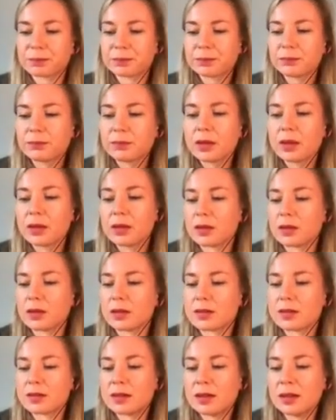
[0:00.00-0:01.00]
I'm not going to
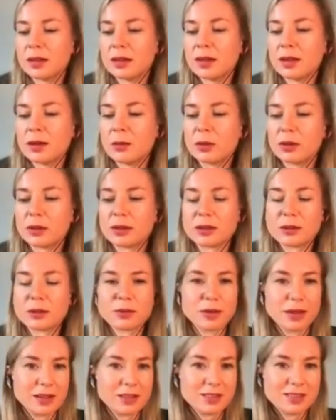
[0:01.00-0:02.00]
preach to the
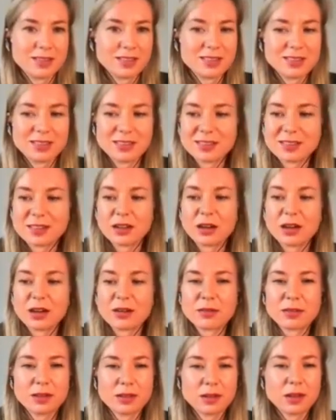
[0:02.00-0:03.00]
converted, and Nora's
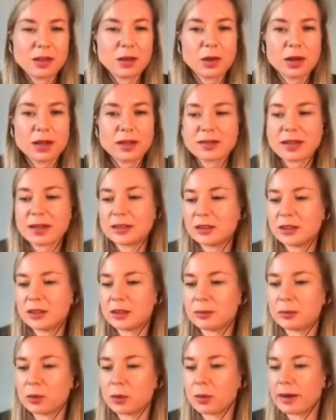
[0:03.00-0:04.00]
obviously just talked about
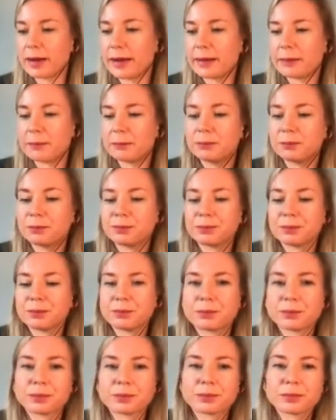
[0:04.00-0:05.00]
some of the advantages of open
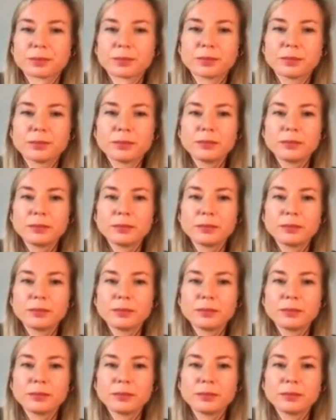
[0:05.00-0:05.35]
source,